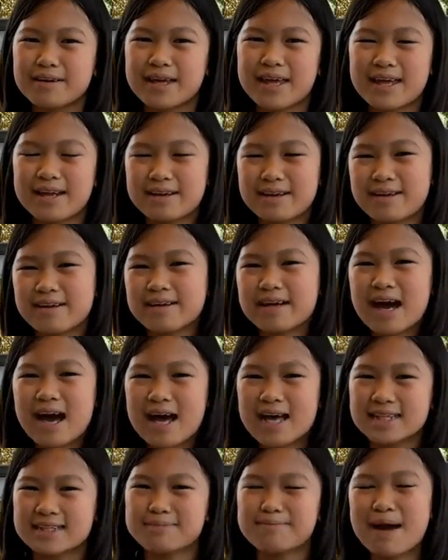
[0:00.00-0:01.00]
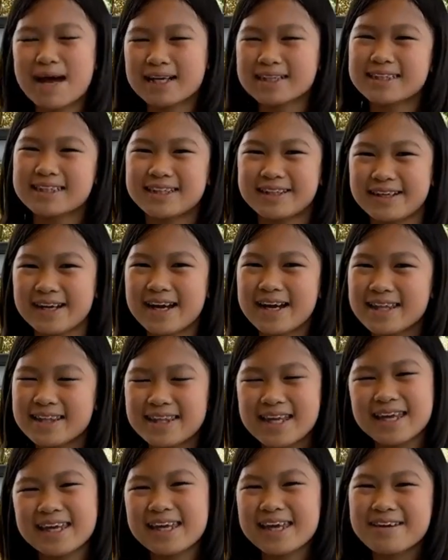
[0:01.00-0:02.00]
can cause bacteria.
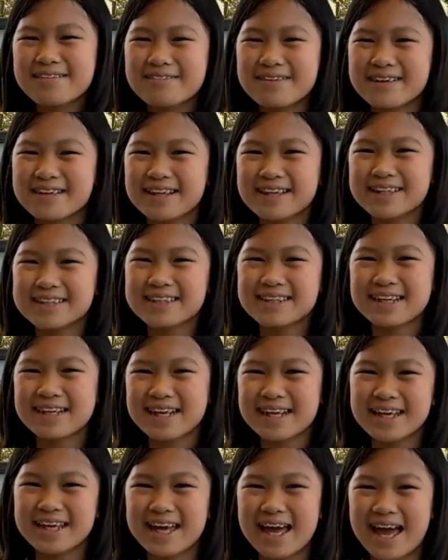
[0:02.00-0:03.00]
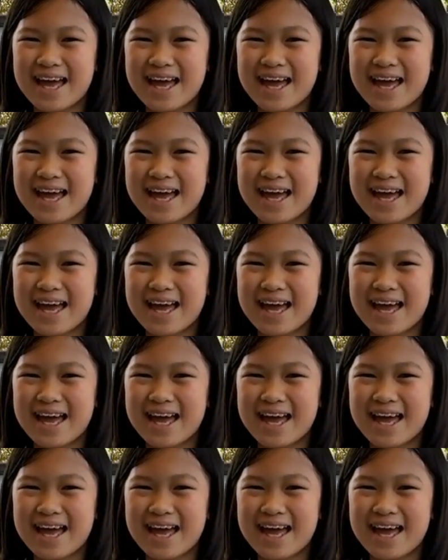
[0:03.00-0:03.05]
Thank you for listening.